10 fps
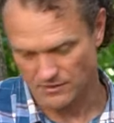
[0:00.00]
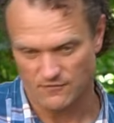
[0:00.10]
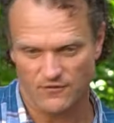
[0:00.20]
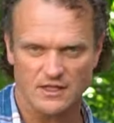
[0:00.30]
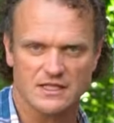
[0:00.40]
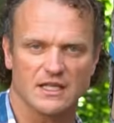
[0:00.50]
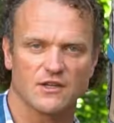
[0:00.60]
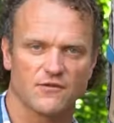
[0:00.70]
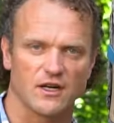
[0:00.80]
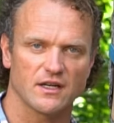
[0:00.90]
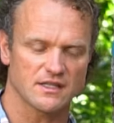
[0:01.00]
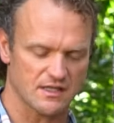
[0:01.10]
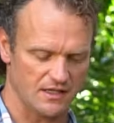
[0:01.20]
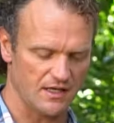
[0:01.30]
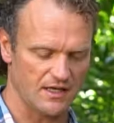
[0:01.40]
First things
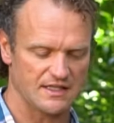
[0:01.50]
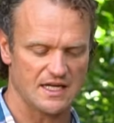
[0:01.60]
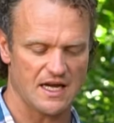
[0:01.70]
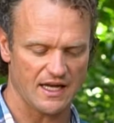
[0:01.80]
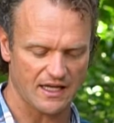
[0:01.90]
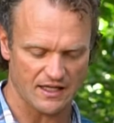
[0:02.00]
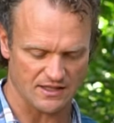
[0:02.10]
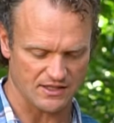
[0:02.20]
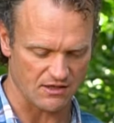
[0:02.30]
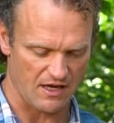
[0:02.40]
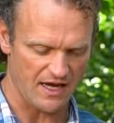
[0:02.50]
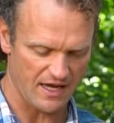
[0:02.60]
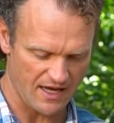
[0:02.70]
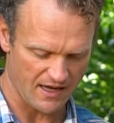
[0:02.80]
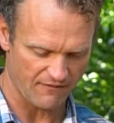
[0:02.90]
first, tying it. So I
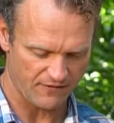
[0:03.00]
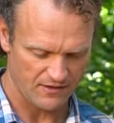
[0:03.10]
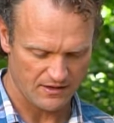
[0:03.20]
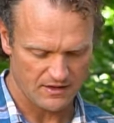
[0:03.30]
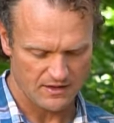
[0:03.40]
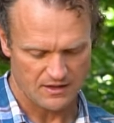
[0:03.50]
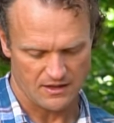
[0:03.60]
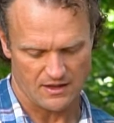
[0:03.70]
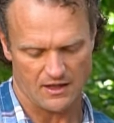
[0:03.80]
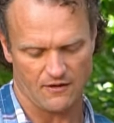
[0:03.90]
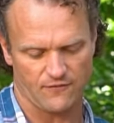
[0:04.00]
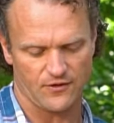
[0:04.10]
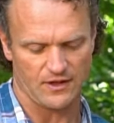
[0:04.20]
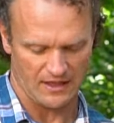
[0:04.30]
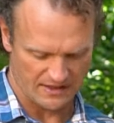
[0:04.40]
have,
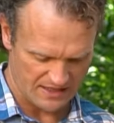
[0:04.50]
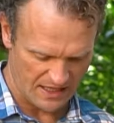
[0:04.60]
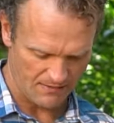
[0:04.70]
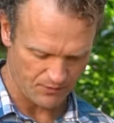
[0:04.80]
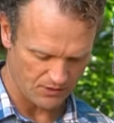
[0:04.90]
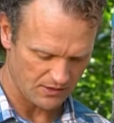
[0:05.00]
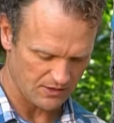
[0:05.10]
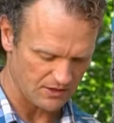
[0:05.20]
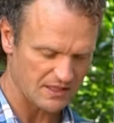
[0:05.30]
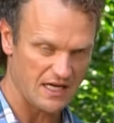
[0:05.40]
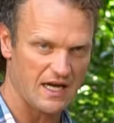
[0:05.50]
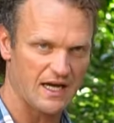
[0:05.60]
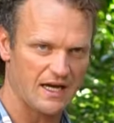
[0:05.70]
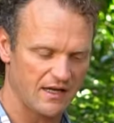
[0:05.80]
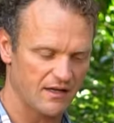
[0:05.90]
for the example, to
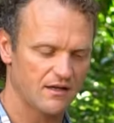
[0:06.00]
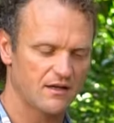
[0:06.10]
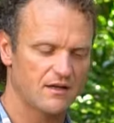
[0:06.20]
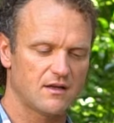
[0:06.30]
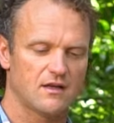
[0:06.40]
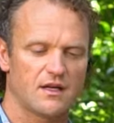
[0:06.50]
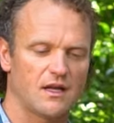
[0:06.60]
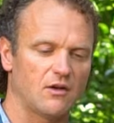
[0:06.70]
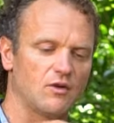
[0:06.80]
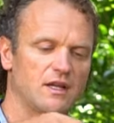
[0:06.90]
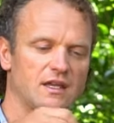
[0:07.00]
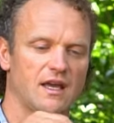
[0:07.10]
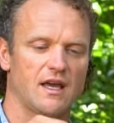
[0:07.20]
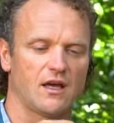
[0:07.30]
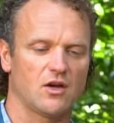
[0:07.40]
tie it with
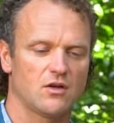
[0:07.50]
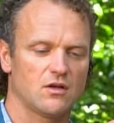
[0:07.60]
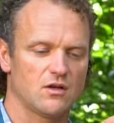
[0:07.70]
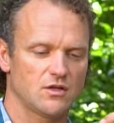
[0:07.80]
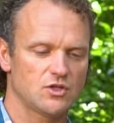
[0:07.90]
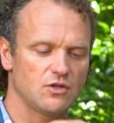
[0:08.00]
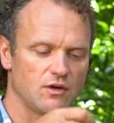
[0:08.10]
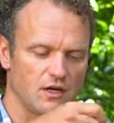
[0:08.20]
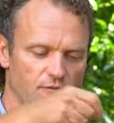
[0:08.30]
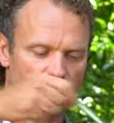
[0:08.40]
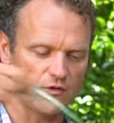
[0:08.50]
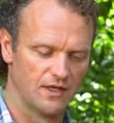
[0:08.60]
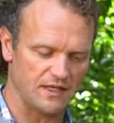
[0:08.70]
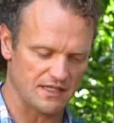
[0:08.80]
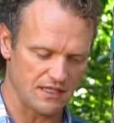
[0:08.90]
a
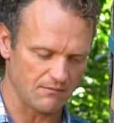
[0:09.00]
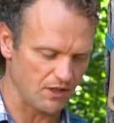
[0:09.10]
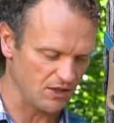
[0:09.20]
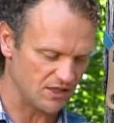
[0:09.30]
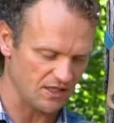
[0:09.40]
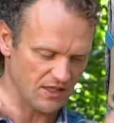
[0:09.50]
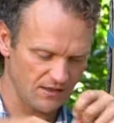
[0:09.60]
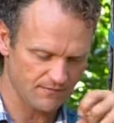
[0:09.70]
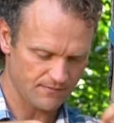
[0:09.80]
240 centimeter sling.